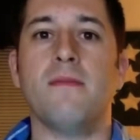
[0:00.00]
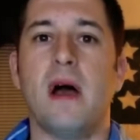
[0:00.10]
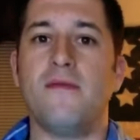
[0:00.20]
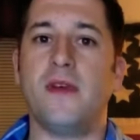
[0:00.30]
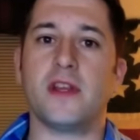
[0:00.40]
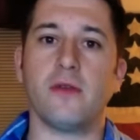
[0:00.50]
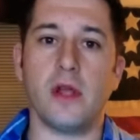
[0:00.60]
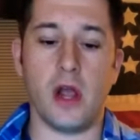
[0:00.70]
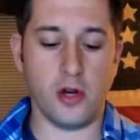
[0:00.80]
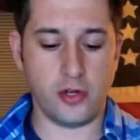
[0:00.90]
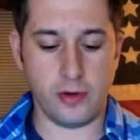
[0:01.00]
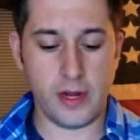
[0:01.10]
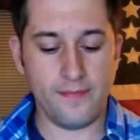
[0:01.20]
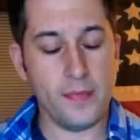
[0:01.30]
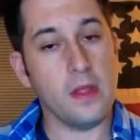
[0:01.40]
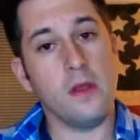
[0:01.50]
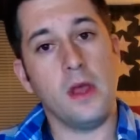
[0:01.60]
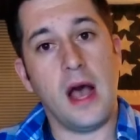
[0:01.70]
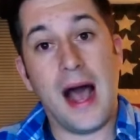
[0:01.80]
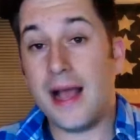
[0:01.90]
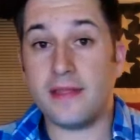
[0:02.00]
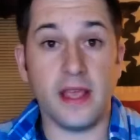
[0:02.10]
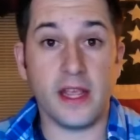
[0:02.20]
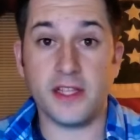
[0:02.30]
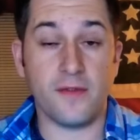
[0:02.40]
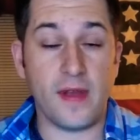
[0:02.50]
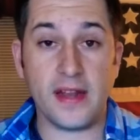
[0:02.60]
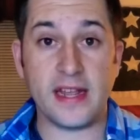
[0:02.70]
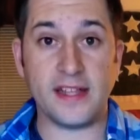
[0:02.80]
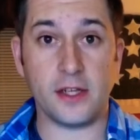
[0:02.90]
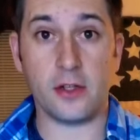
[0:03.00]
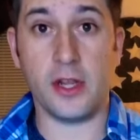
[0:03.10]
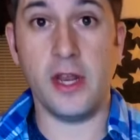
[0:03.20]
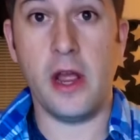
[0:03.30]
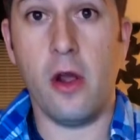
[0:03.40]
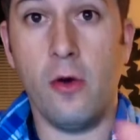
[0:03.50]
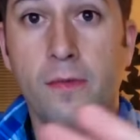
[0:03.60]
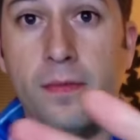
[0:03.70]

by Victory Archery, I think, is a fantastic looking arrow.